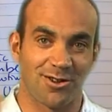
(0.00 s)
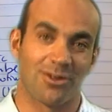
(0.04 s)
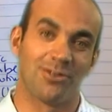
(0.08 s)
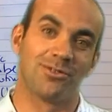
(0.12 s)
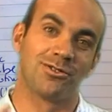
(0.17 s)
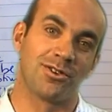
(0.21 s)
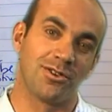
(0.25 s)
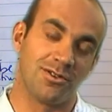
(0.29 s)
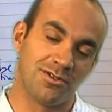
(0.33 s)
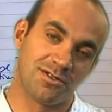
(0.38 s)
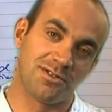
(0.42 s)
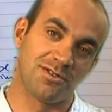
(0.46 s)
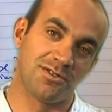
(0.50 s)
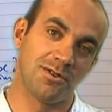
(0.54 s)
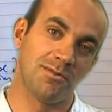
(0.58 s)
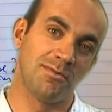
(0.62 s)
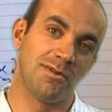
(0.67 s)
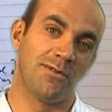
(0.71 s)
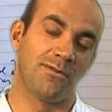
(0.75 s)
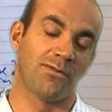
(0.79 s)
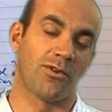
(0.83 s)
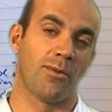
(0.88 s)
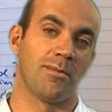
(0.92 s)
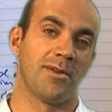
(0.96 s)
don't
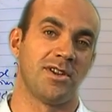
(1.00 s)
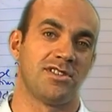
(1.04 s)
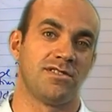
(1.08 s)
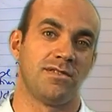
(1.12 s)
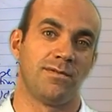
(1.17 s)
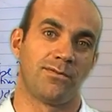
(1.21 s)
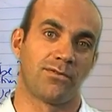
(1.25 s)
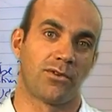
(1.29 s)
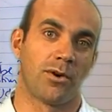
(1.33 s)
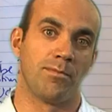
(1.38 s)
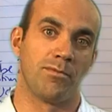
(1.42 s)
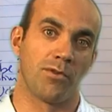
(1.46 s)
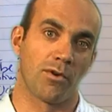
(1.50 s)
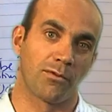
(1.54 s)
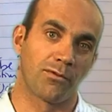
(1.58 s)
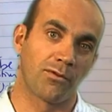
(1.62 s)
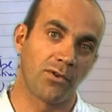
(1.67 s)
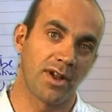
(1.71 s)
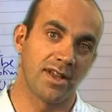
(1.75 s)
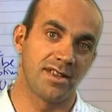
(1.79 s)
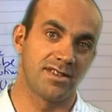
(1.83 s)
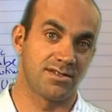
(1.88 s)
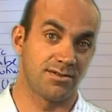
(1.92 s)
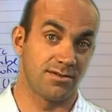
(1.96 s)
consume information from your
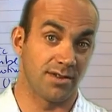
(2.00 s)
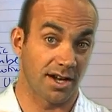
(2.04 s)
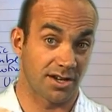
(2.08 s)
friends,